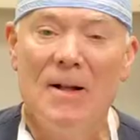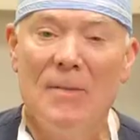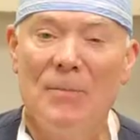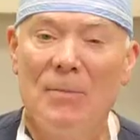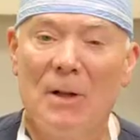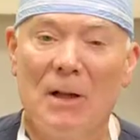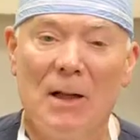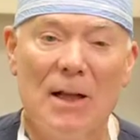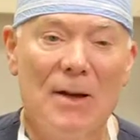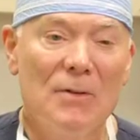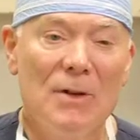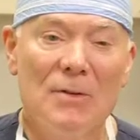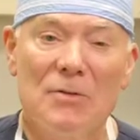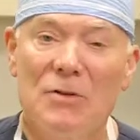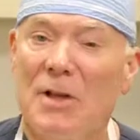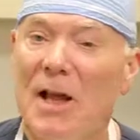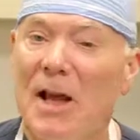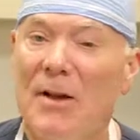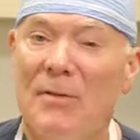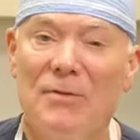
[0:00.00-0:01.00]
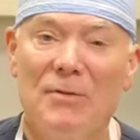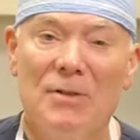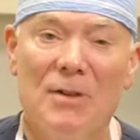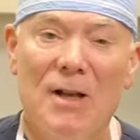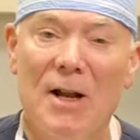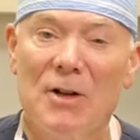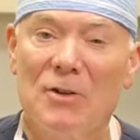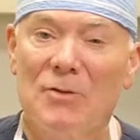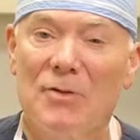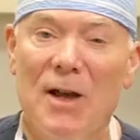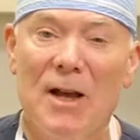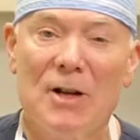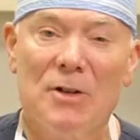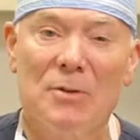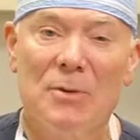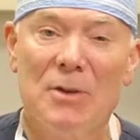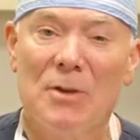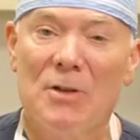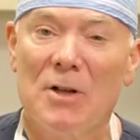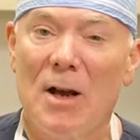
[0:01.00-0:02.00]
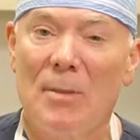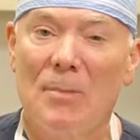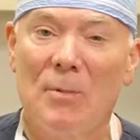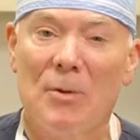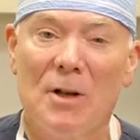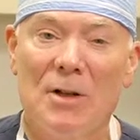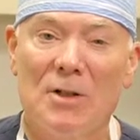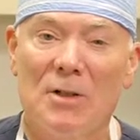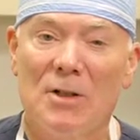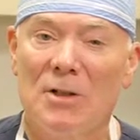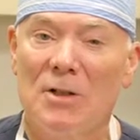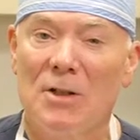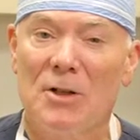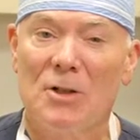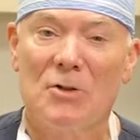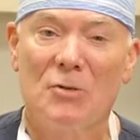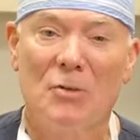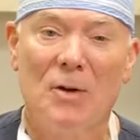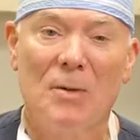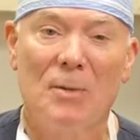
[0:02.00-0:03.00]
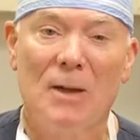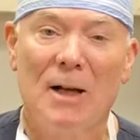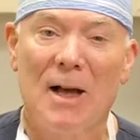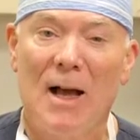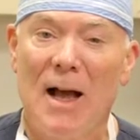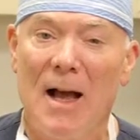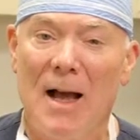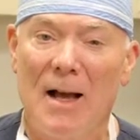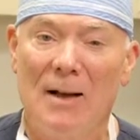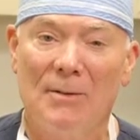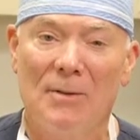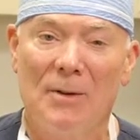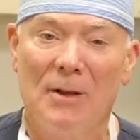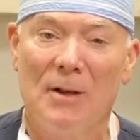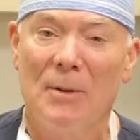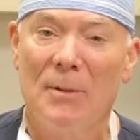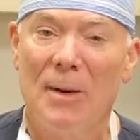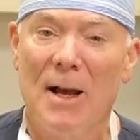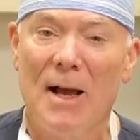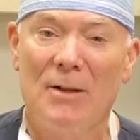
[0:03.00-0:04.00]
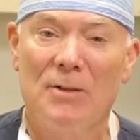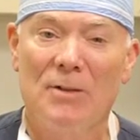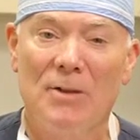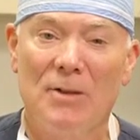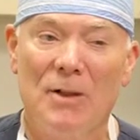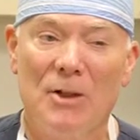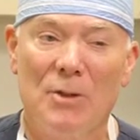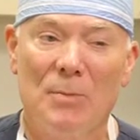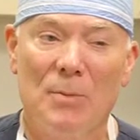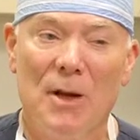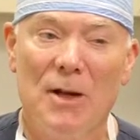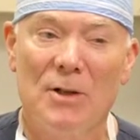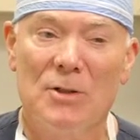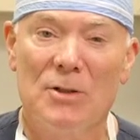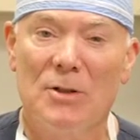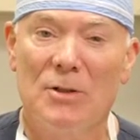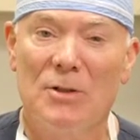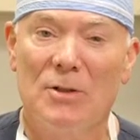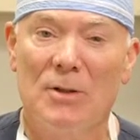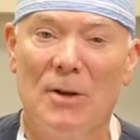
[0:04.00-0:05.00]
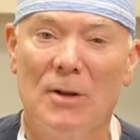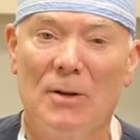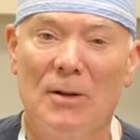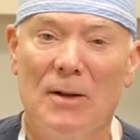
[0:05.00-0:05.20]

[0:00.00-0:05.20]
The level of satisfaction of this operation is extremely high. You can imagine these patients